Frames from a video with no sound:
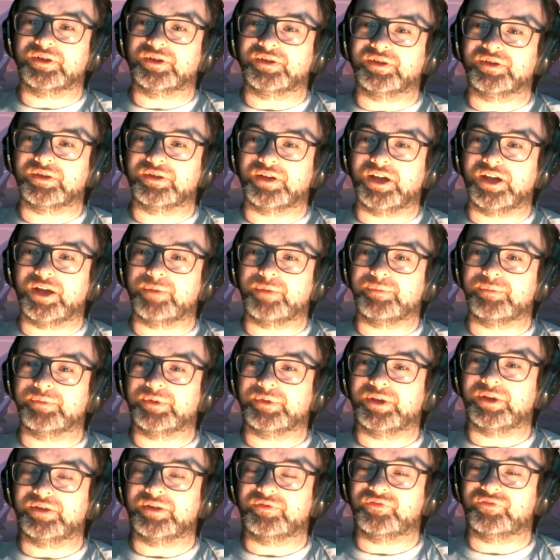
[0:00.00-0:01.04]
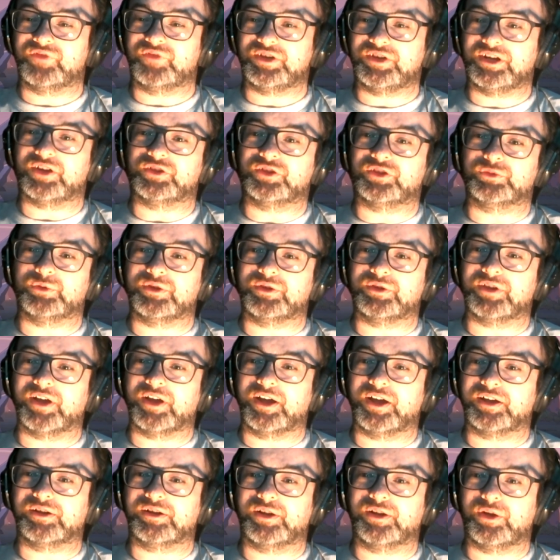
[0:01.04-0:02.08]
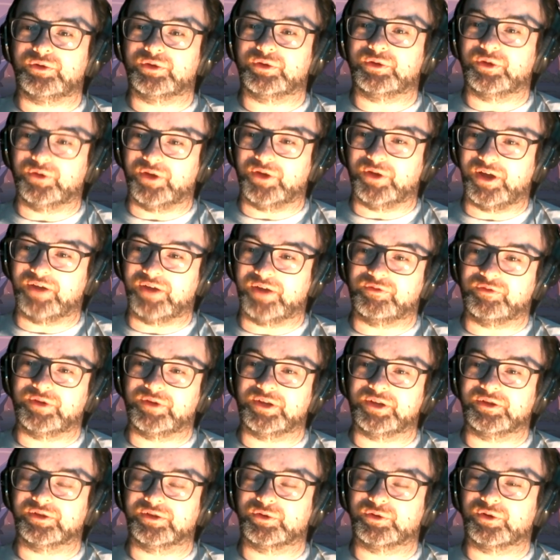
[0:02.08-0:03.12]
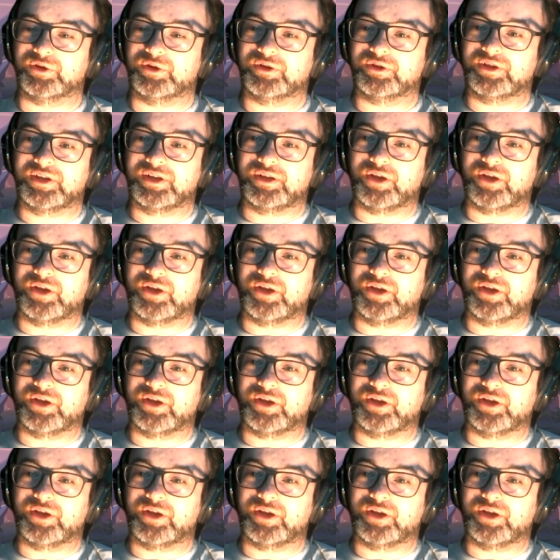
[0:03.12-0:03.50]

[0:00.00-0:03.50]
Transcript: videos with iClone or Unreal or